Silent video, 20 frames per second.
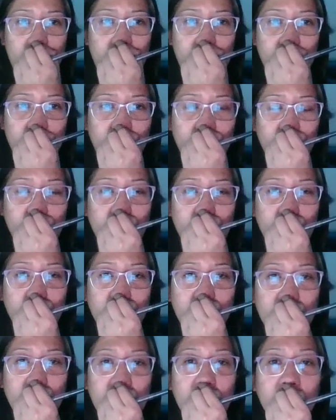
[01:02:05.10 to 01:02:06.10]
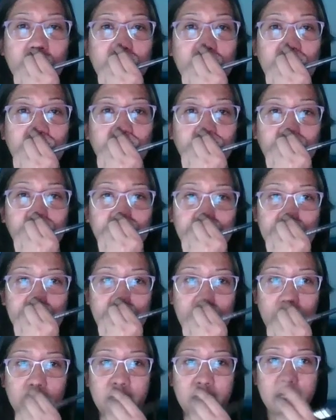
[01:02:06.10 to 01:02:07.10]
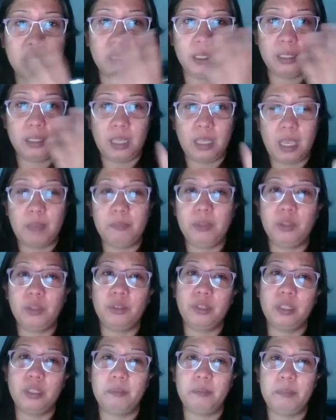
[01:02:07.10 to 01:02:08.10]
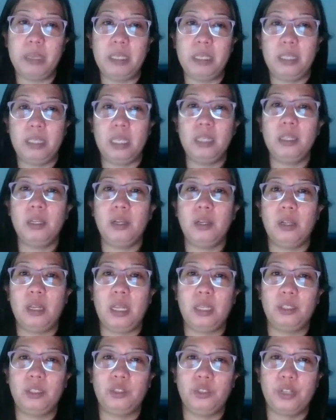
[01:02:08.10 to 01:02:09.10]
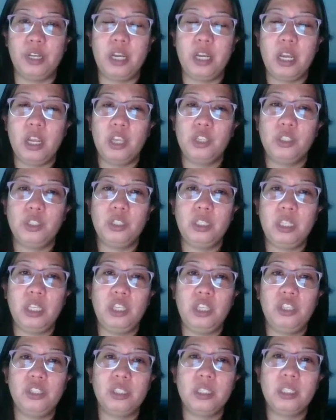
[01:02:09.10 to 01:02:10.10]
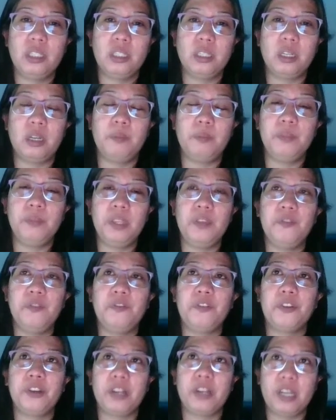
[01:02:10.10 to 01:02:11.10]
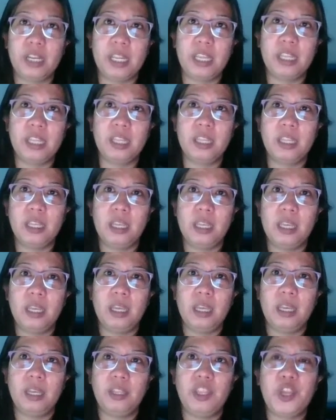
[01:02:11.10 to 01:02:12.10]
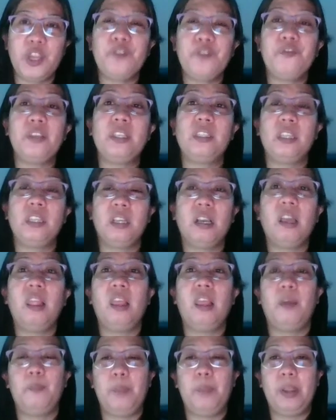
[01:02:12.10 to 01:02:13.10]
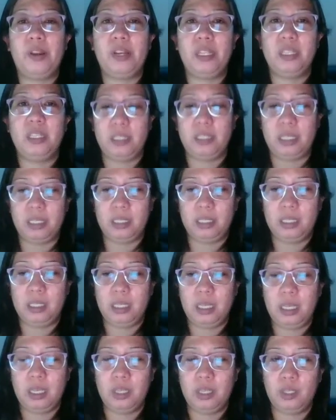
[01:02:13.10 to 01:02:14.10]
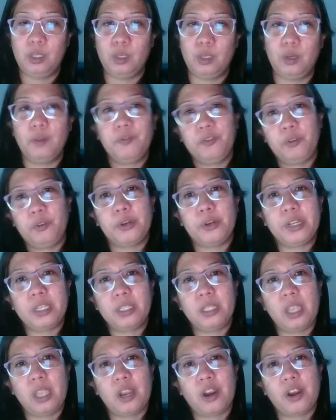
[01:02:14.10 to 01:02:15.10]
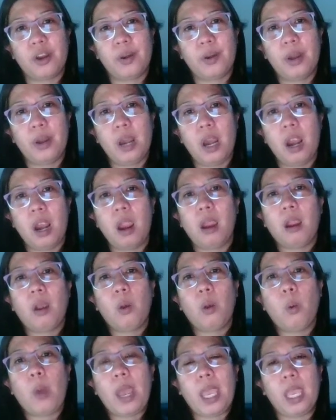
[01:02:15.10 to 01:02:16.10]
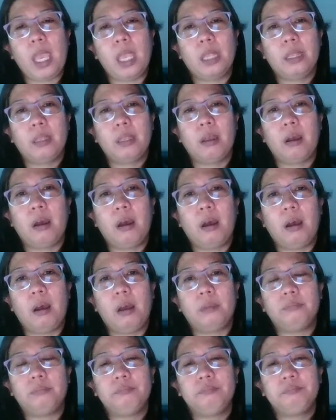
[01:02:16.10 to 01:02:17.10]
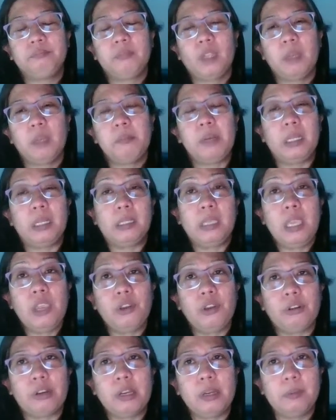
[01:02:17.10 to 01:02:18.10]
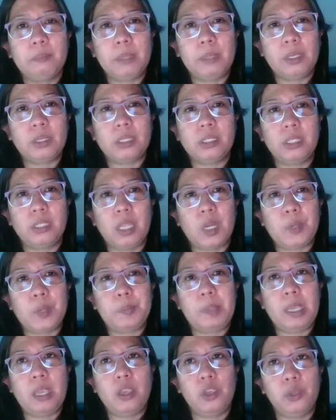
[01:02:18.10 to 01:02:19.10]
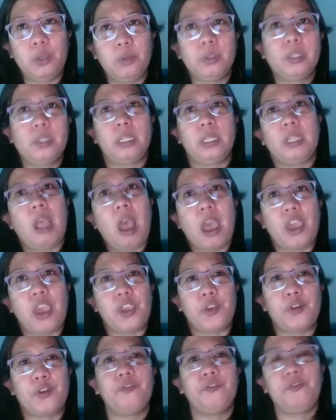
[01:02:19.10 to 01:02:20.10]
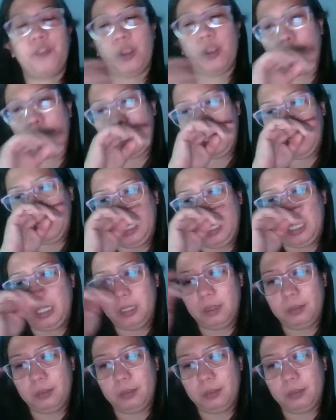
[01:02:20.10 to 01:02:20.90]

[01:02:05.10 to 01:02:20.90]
So still three terminals, the emitter, the base, and the collector. So they just differ in their physical appearances. So of course they are quite bulkier because they are being used at higher frequencies.